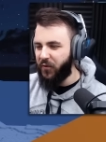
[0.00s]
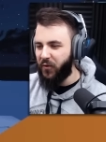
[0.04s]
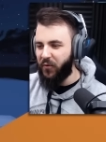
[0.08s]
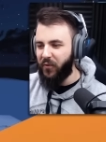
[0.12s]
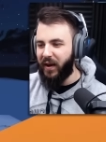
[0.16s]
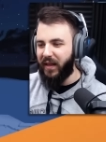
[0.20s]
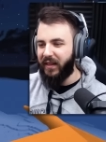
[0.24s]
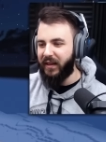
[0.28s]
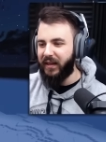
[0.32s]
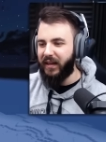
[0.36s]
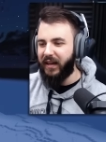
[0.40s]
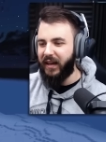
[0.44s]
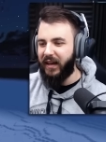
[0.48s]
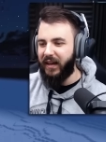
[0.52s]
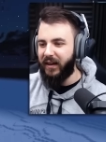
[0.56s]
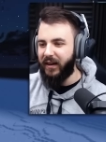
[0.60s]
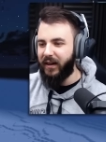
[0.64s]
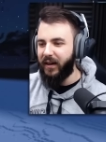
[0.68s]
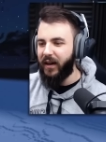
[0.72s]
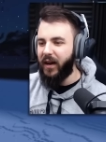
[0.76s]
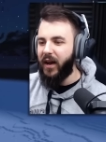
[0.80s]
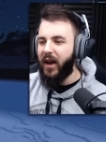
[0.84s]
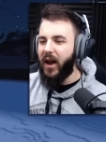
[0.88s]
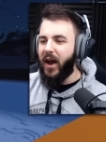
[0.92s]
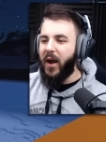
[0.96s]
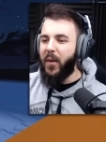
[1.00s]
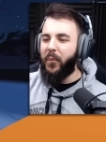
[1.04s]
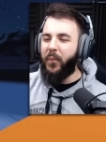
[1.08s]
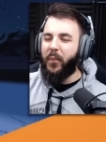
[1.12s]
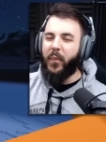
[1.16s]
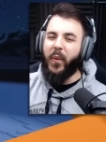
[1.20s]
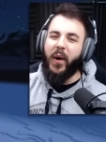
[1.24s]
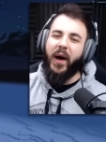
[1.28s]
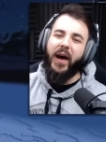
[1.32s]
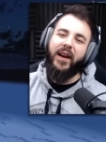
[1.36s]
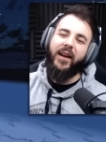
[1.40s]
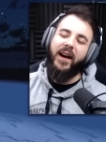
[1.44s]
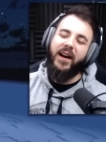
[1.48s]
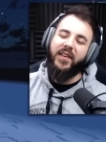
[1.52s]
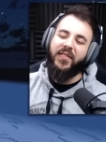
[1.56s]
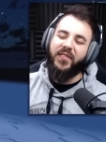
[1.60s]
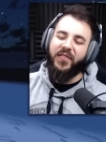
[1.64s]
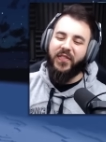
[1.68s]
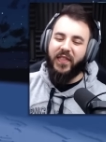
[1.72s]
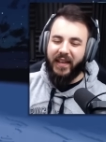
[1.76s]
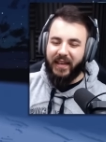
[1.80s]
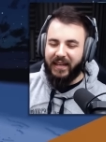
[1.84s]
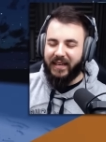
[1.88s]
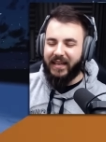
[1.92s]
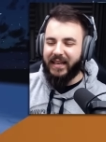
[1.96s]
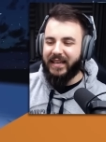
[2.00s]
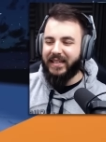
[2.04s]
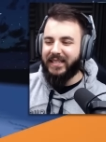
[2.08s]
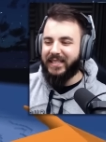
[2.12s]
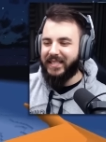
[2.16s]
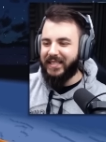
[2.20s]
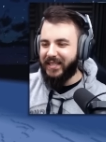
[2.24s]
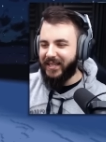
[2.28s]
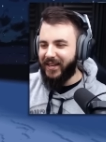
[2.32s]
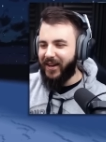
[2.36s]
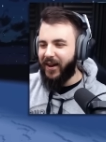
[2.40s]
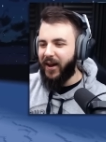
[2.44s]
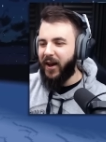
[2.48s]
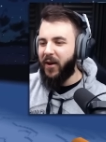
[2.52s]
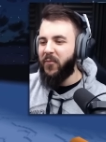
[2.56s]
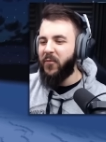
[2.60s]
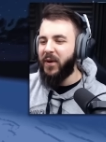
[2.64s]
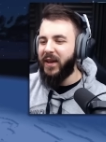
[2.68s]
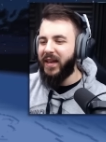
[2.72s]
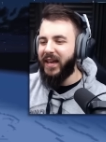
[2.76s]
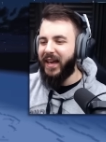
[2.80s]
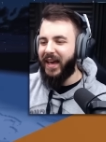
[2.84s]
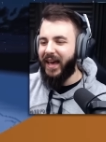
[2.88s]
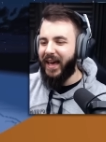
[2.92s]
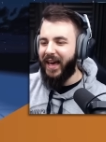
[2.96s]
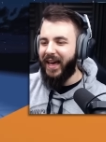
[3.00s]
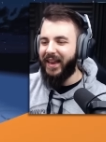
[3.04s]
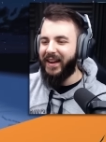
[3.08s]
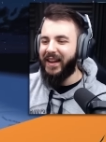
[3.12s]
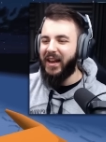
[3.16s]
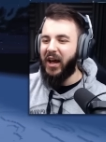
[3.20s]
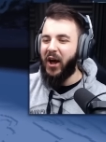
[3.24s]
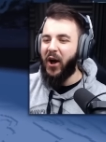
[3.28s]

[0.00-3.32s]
Feraligatr. But I think it's time we head